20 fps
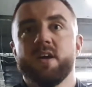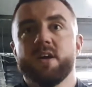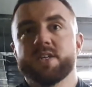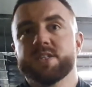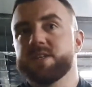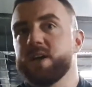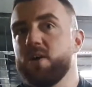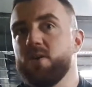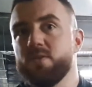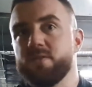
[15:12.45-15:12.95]

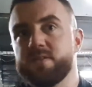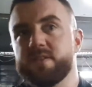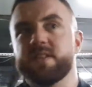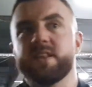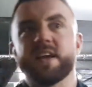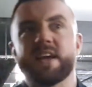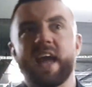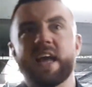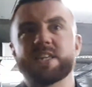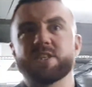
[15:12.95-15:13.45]
So
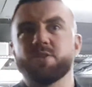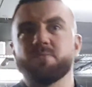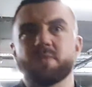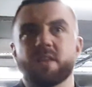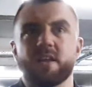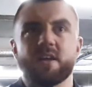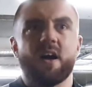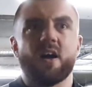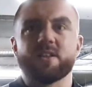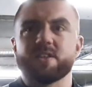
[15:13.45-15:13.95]
to get
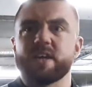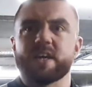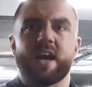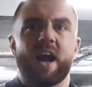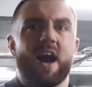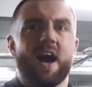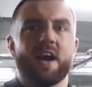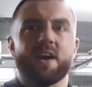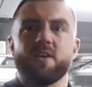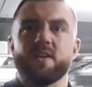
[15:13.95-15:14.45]
something on the
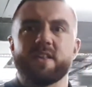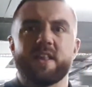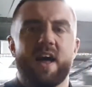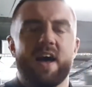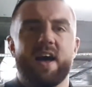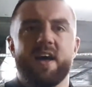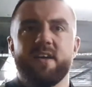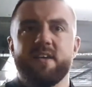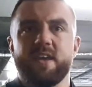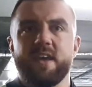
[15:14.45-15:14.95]
card like
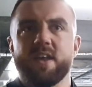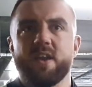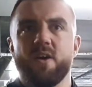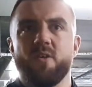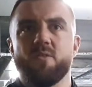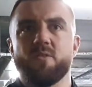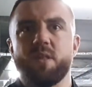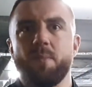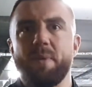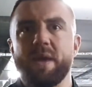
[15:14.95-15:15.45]
that, you
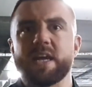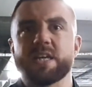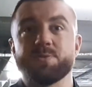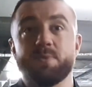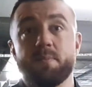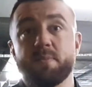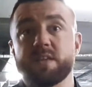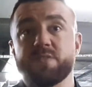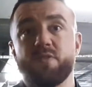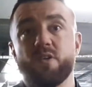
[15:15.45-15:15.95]
know, the biggest
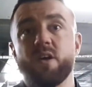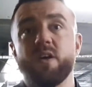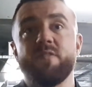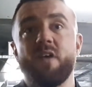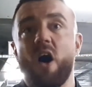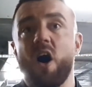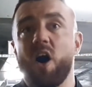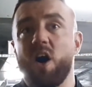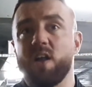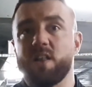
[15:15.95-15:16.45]
women's fight
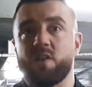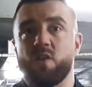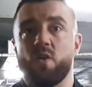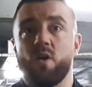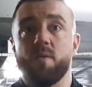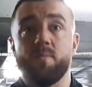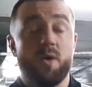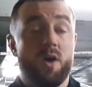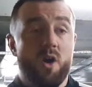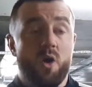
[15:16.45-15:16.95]
of all
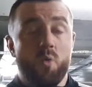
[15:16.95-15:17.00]
time,